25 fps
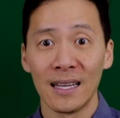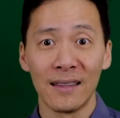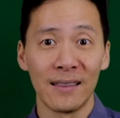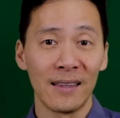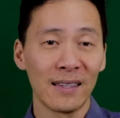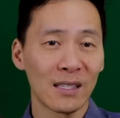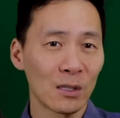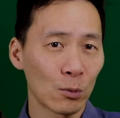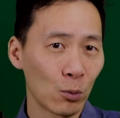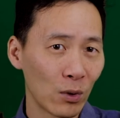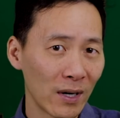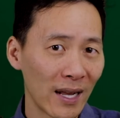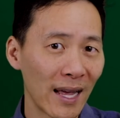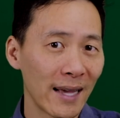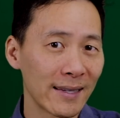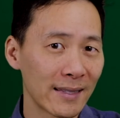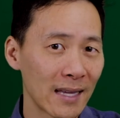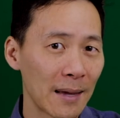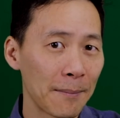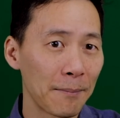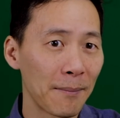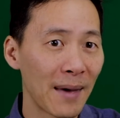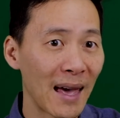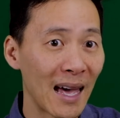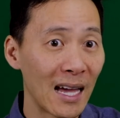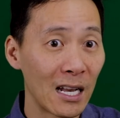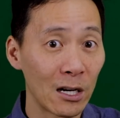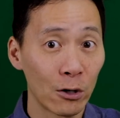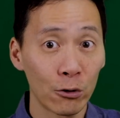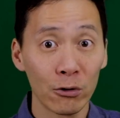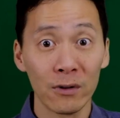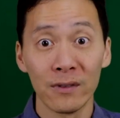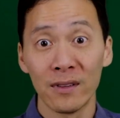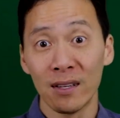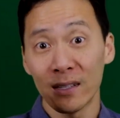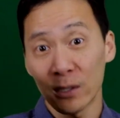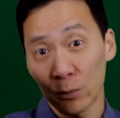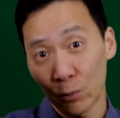This one has that
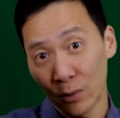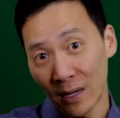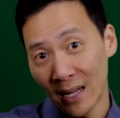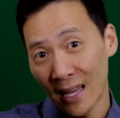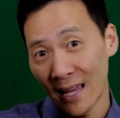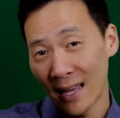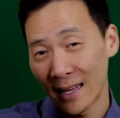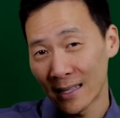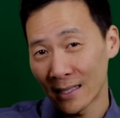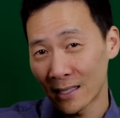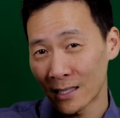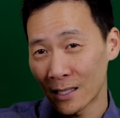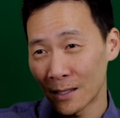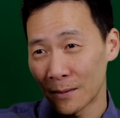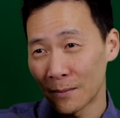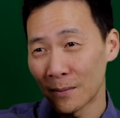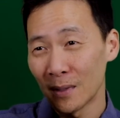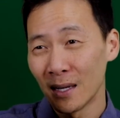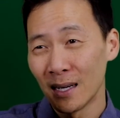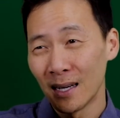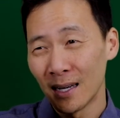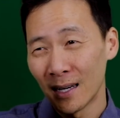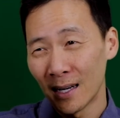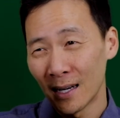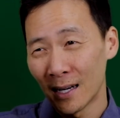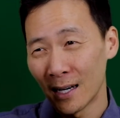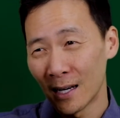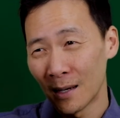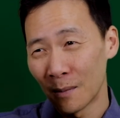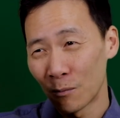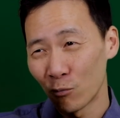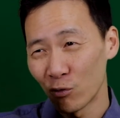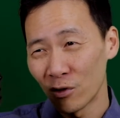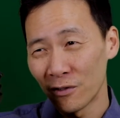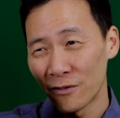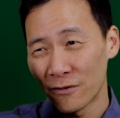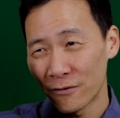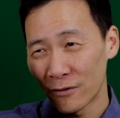mandarin, this one has some um,
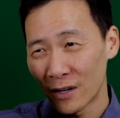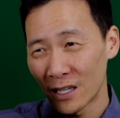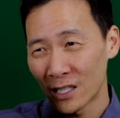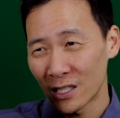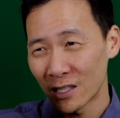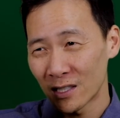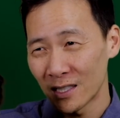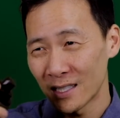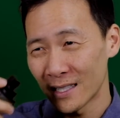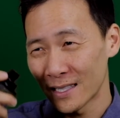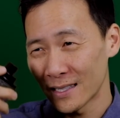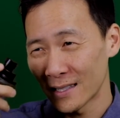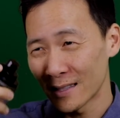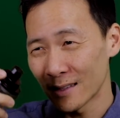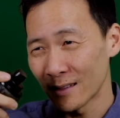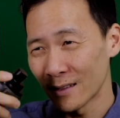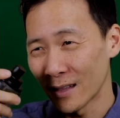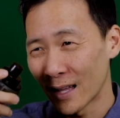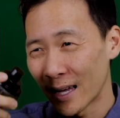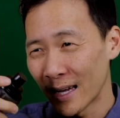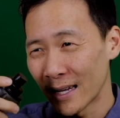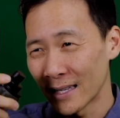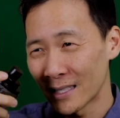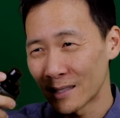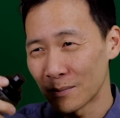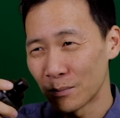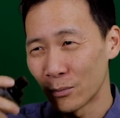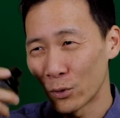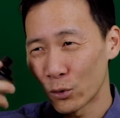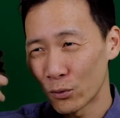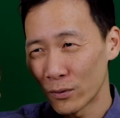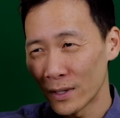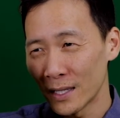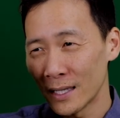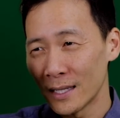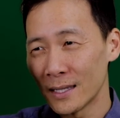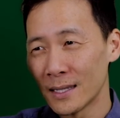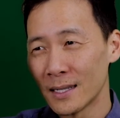refreshing, light,
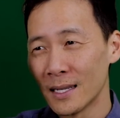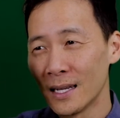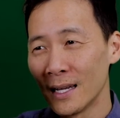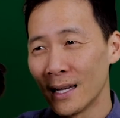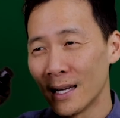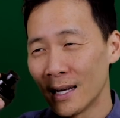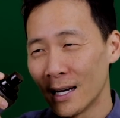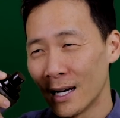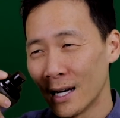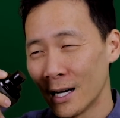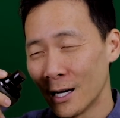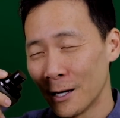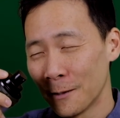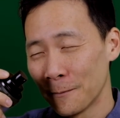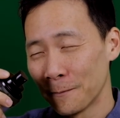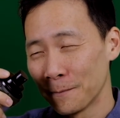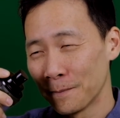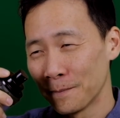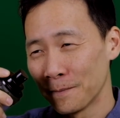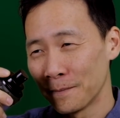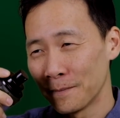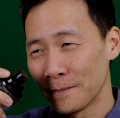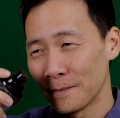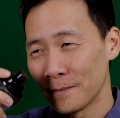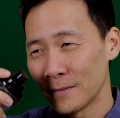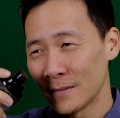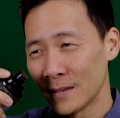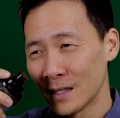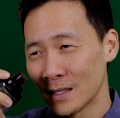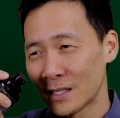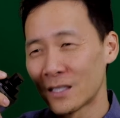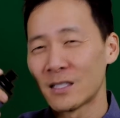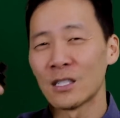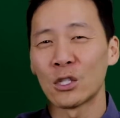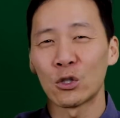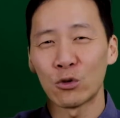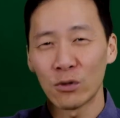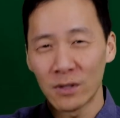marine, um,
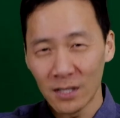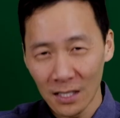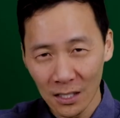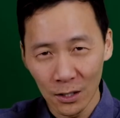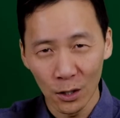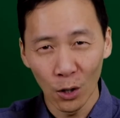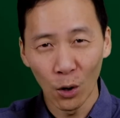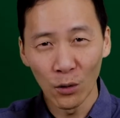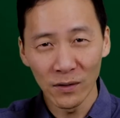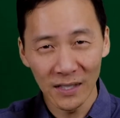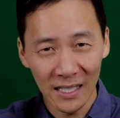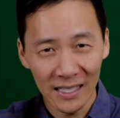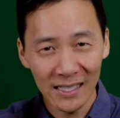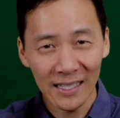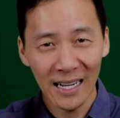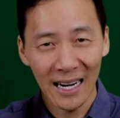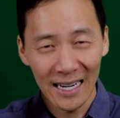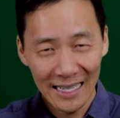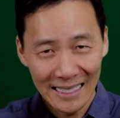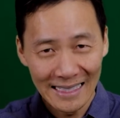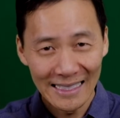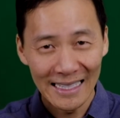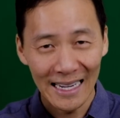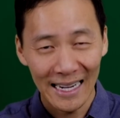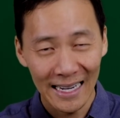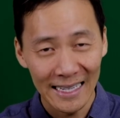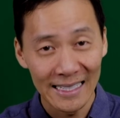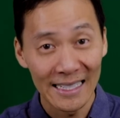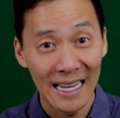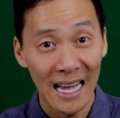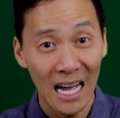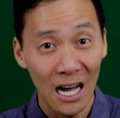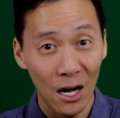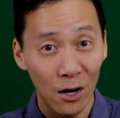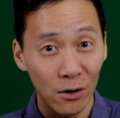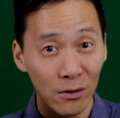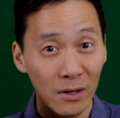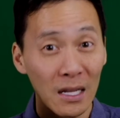citrusy notes that kind of die
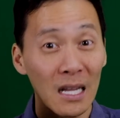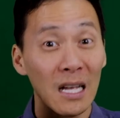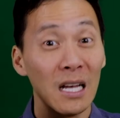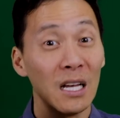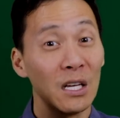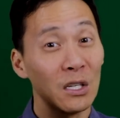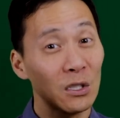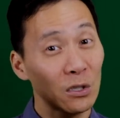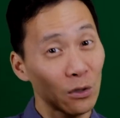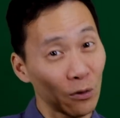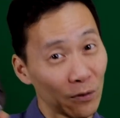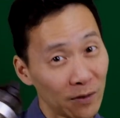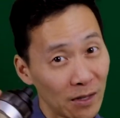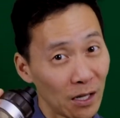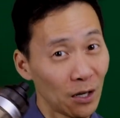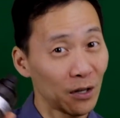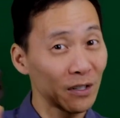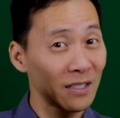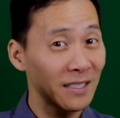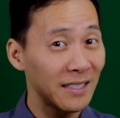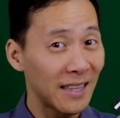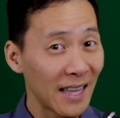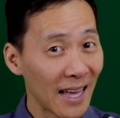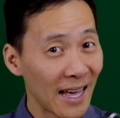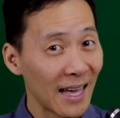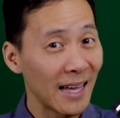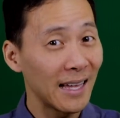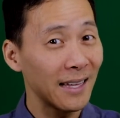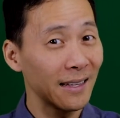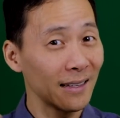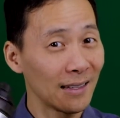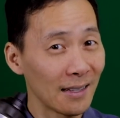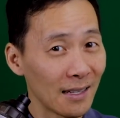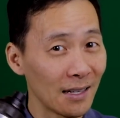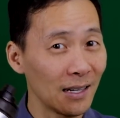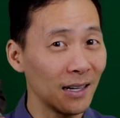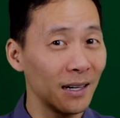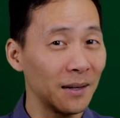down. So there's that
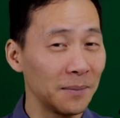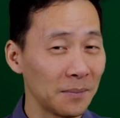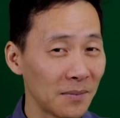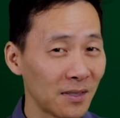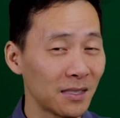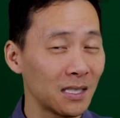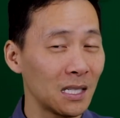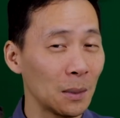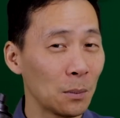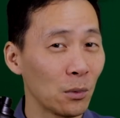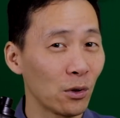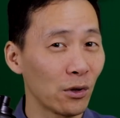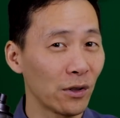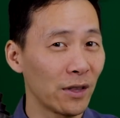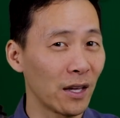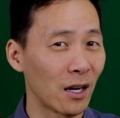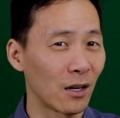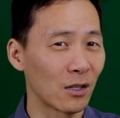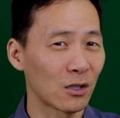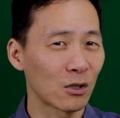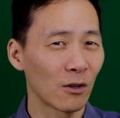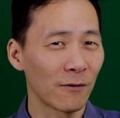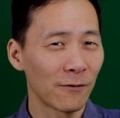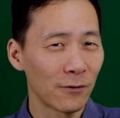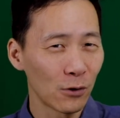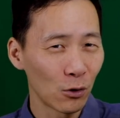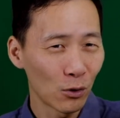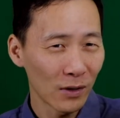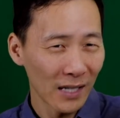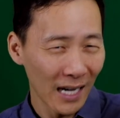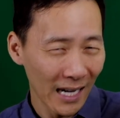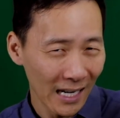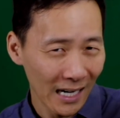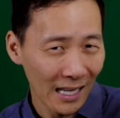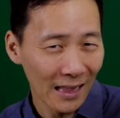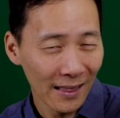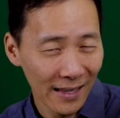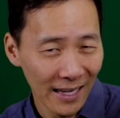um, similar there. So if you
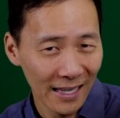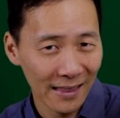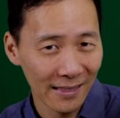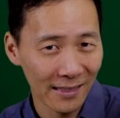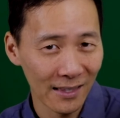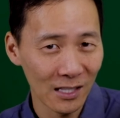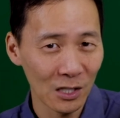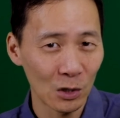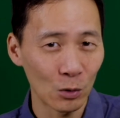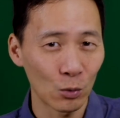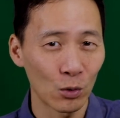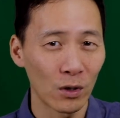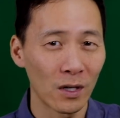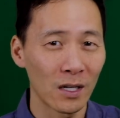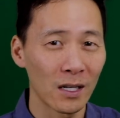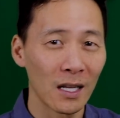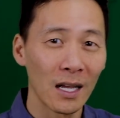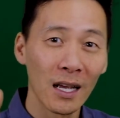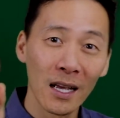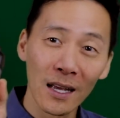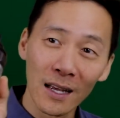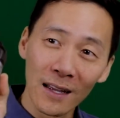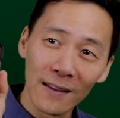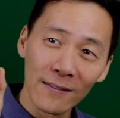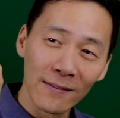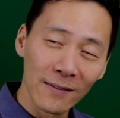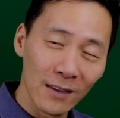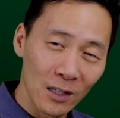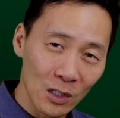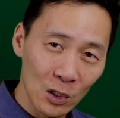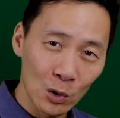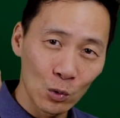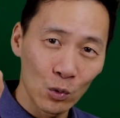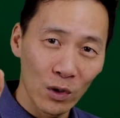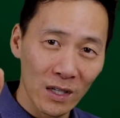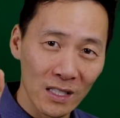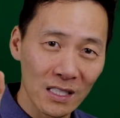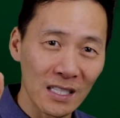kind of like this one,
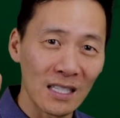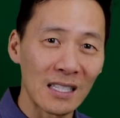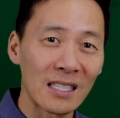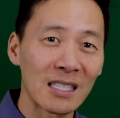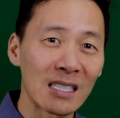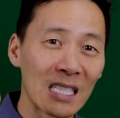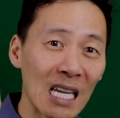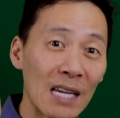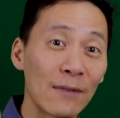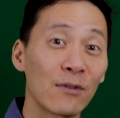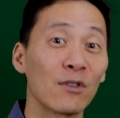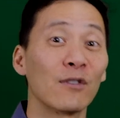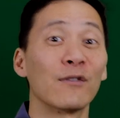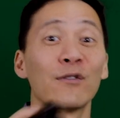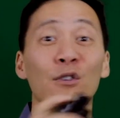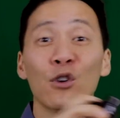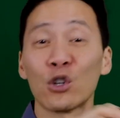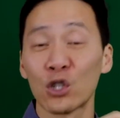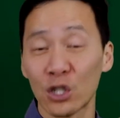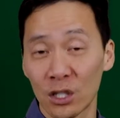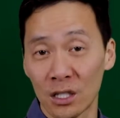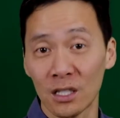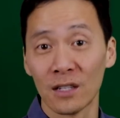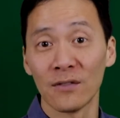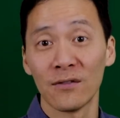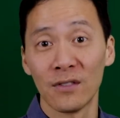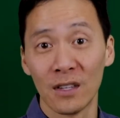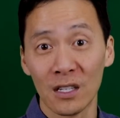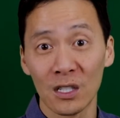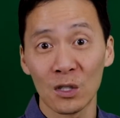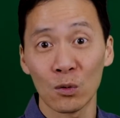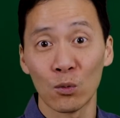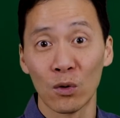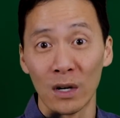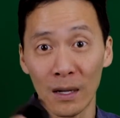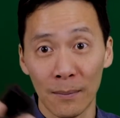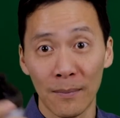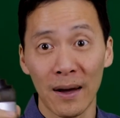this one is a safer version of
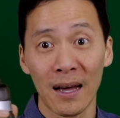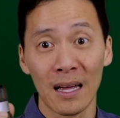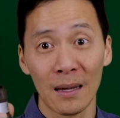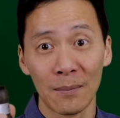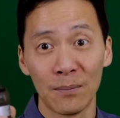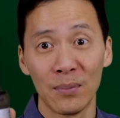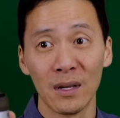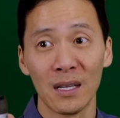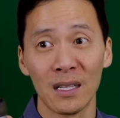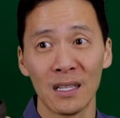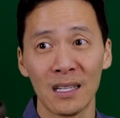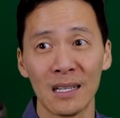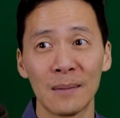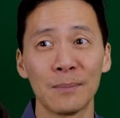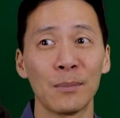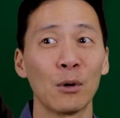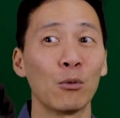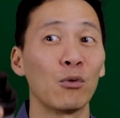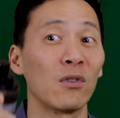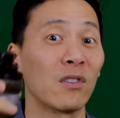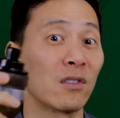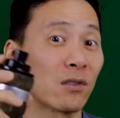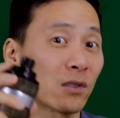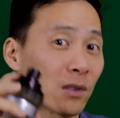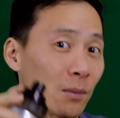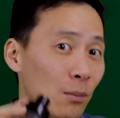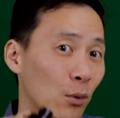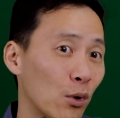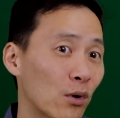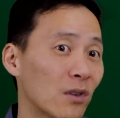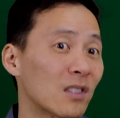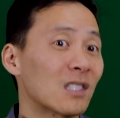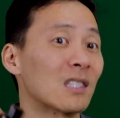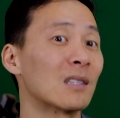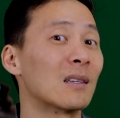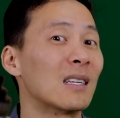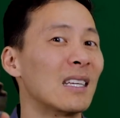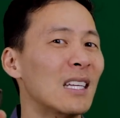this one in my opinion, but with some more
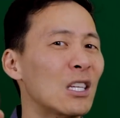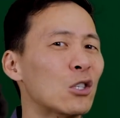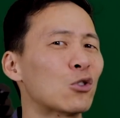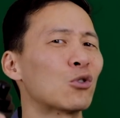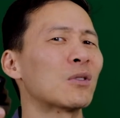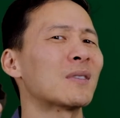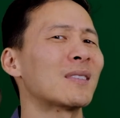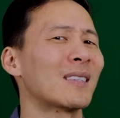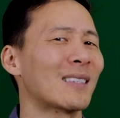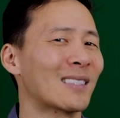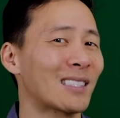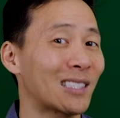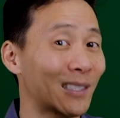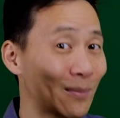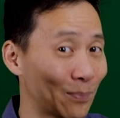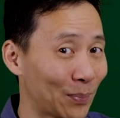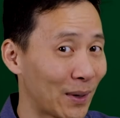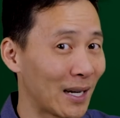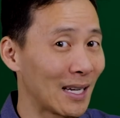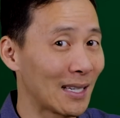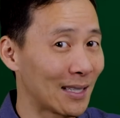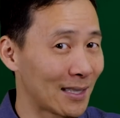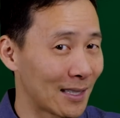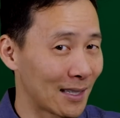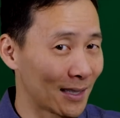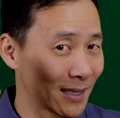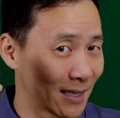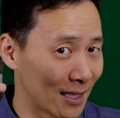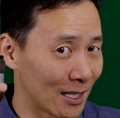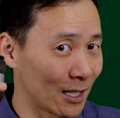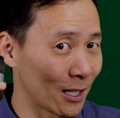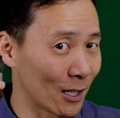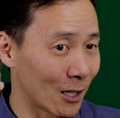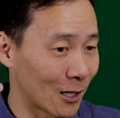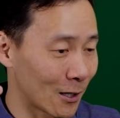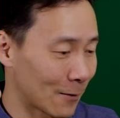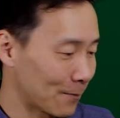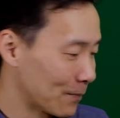interesting spices
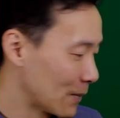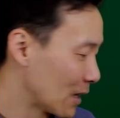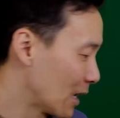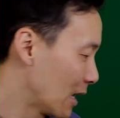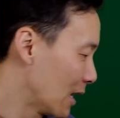here.